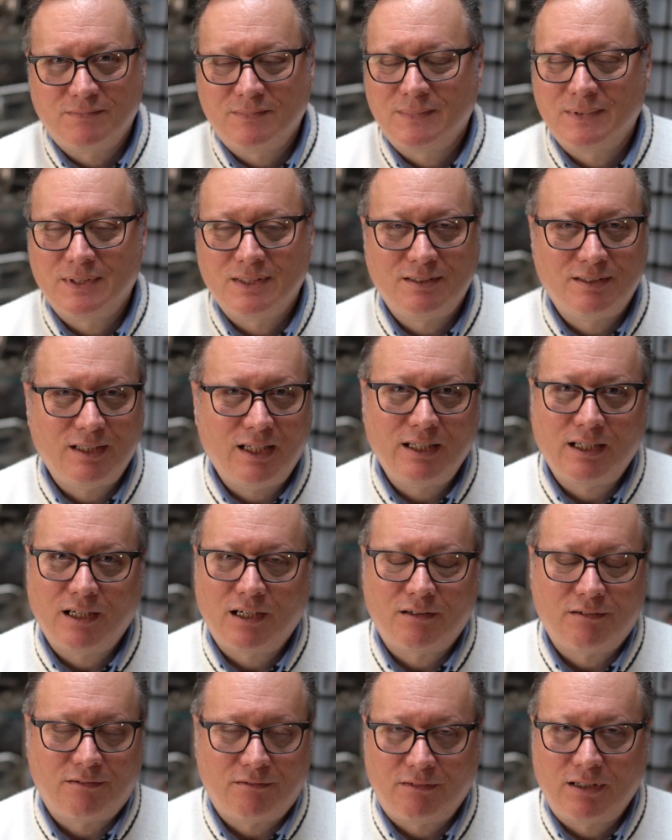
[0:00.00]
they
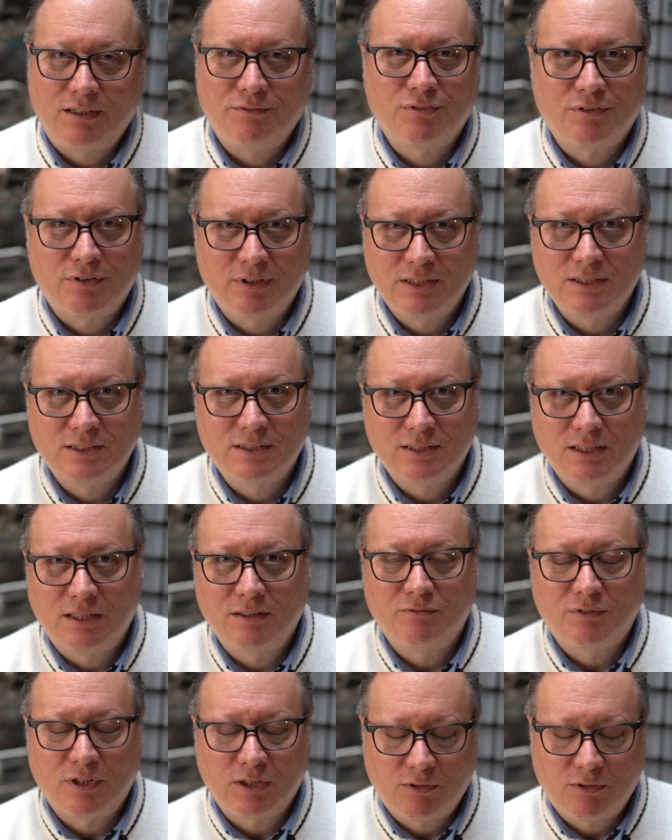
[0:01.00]
are a reference and